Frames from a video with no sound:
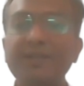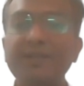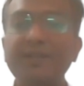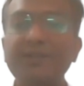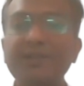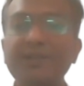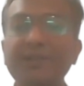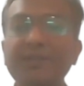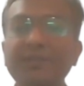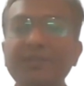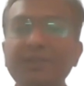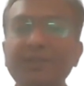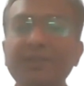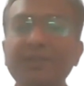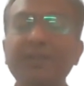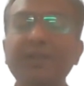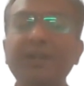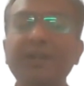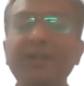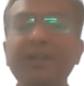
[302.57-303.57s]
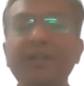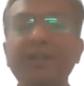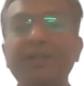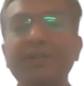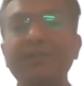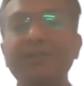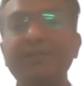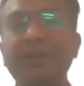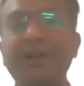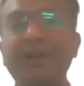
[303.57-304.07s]
changes in their
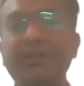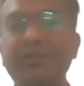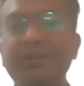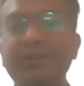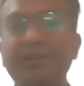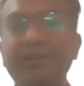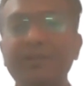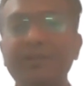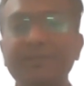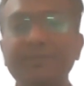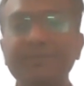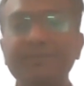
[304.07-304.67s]
surrounding.